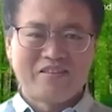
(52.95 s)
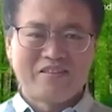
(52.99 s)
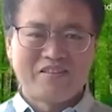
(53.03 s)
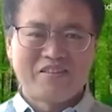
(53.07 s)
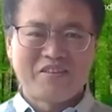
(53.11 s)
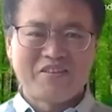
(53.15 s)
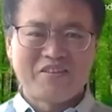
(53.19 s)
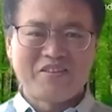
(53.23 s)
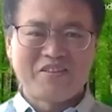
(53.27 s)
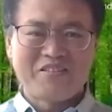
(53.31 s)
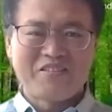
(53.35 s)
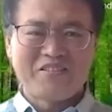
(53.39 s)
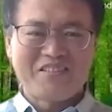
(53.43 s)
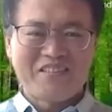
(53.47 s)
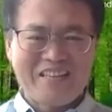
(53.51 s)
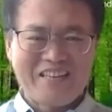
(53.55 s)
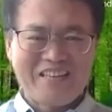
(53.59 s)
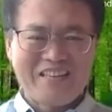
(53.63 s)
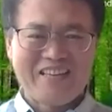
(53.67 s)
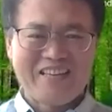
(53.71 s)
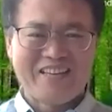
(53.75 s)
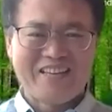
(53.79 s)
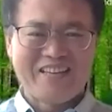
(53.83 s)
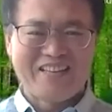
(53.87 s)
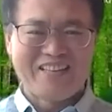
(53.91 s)
Good.
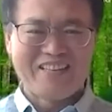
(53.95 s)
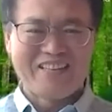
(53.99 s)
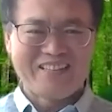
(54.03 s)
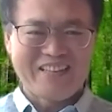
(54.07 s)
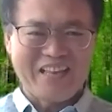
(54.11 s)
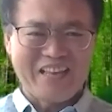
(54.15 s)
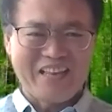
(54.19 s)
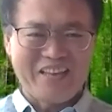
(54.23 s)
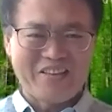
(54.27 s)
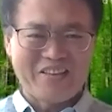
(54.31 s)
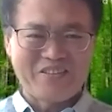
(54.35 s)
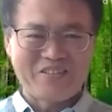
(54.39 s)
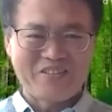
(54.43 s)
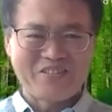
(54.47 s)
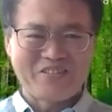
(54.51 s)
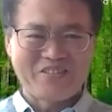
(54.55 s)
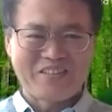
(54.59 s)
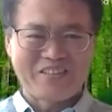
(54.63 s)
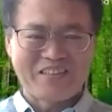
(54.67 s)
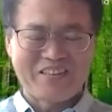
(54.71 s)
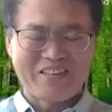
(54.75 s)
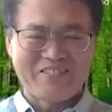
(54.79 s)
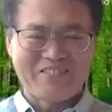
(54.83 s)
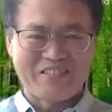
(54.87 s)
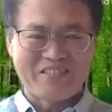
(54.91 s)
Thank you,
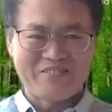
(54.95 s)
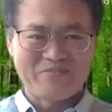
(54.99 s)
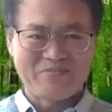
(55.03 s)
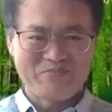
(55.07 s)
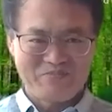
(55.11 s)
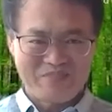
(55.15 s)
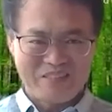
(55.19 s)
Kevin.